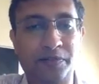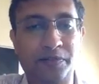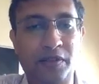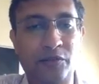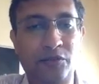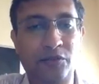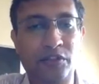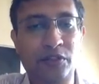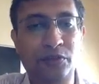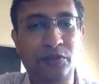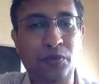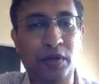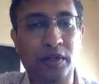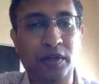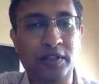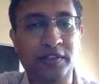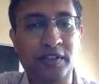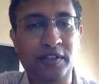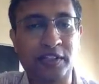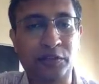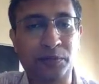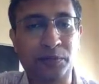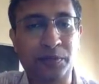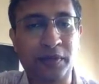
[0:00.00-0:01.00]
which is what
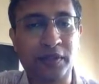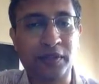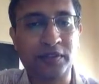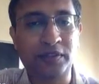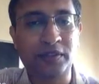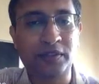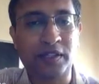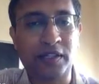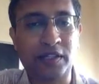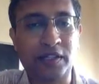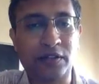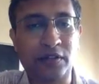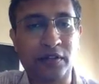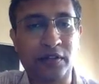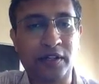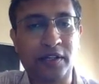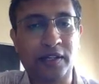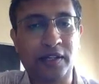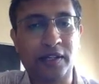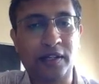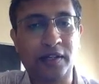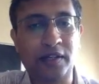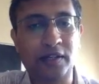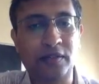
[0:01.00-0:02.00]
is expressed
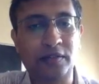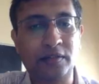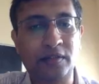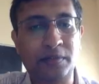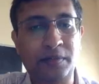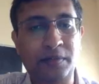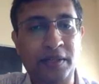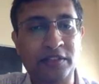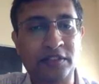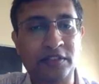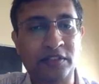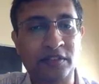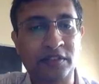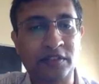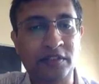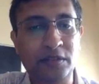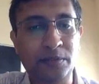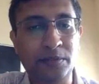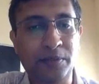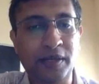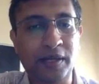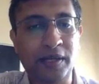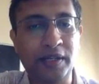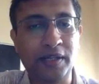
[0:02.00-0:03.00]
electronically in terms of band
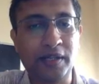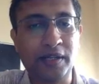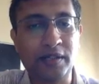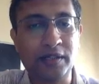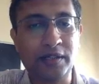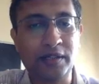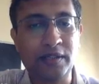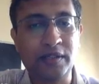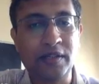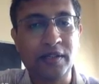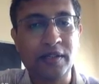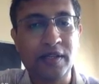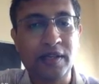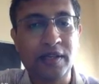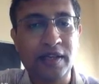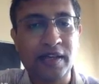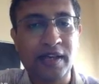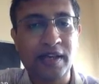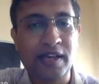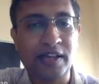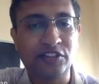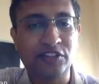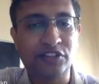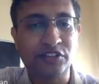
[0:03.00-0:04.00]
structure by an
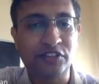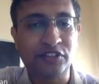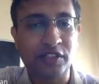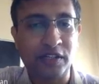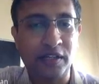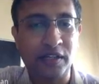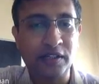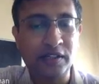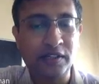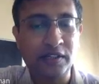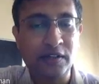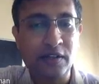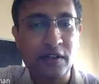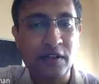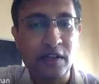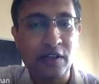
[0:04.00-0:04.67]
edge state,